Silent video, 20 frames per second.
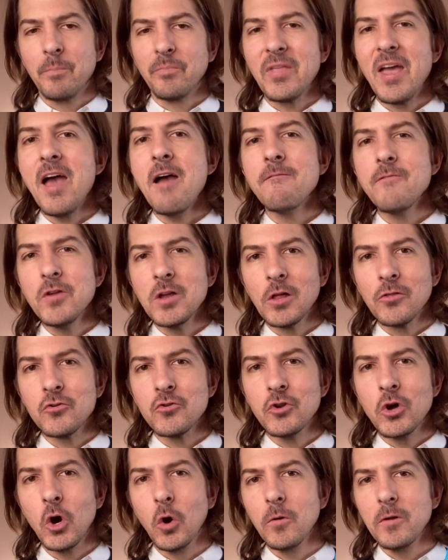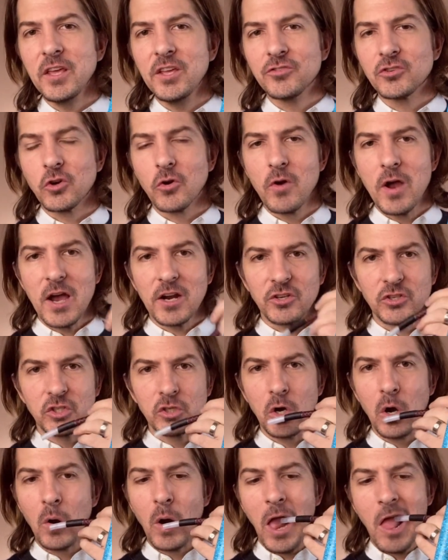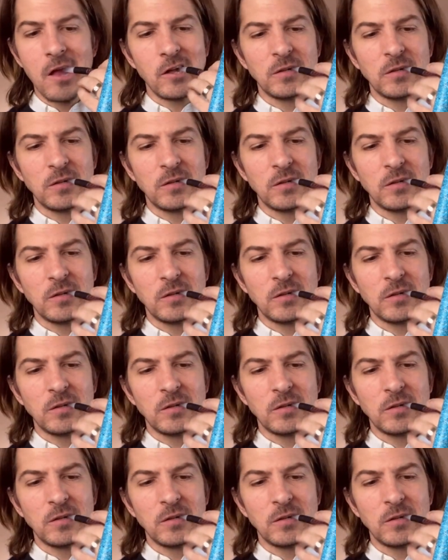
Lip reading: every other note is correct. So